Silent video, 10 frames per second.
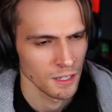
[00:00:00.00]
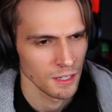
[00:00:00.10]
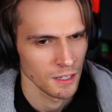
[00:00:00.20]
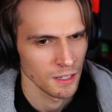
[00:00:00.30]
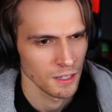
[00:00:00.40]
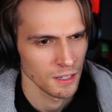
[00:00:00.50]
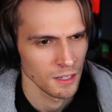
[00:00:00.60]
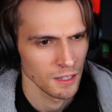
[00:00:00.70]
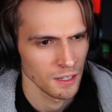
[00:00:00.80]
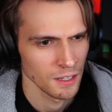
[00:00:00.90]

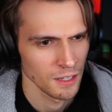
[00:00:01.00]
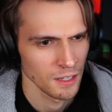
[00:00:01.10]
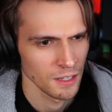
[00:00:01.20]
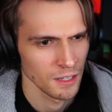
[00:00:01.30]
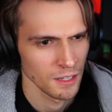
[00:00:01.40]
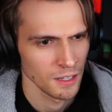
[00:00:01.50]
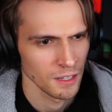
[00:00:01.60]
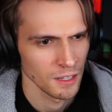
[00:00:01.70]
(no one is talking)